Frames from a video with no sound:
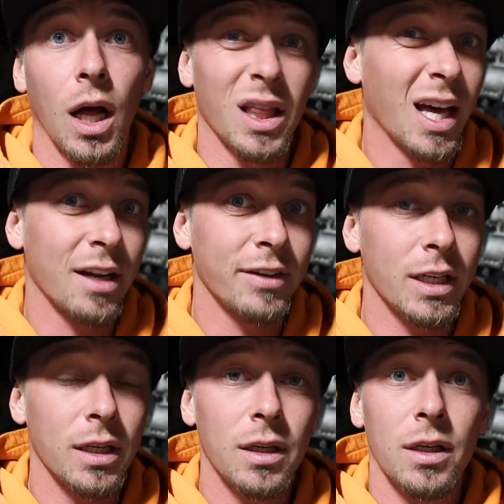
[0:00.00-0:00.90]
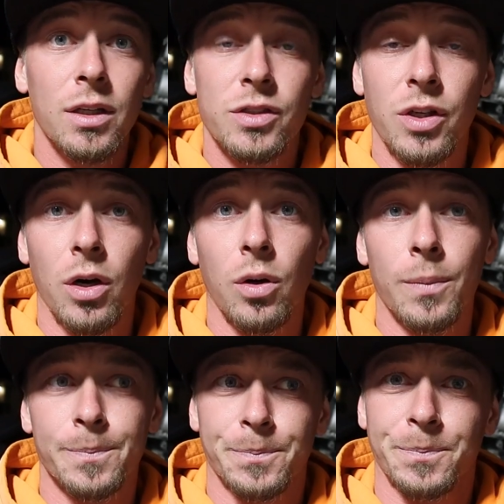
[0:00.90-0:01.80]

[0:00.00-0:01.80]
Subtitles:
a lot of it. So